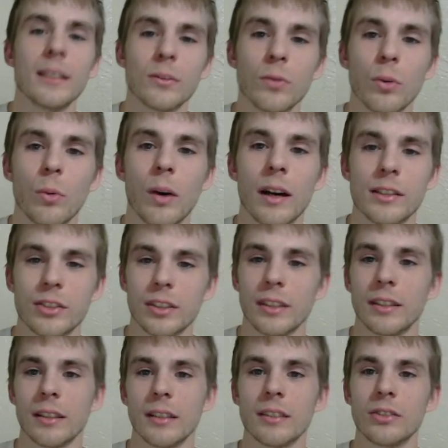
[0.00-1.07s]
for
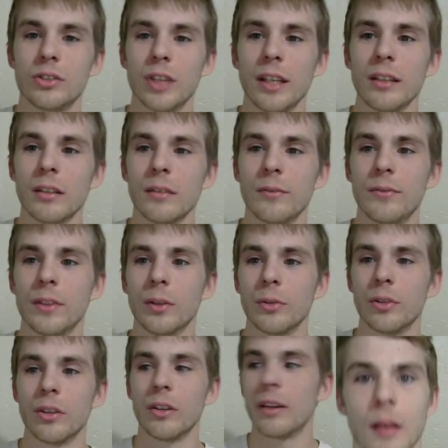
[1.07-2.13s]
watching. Jake
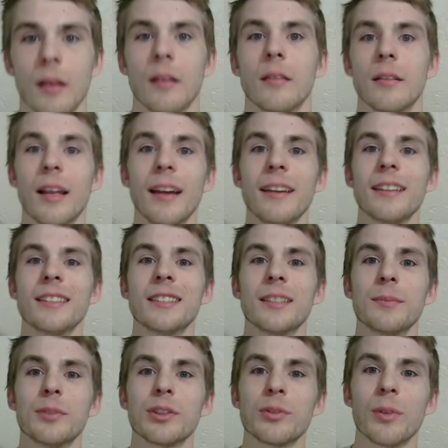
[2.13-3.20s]
Unfiltered. Like and
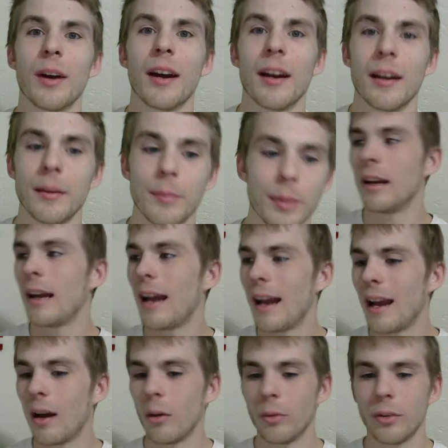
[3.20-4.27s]
subscribe.
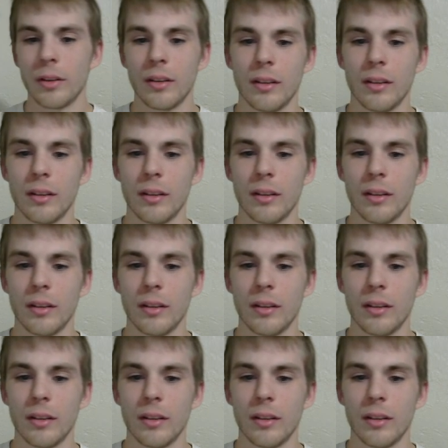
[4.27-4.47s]
Out.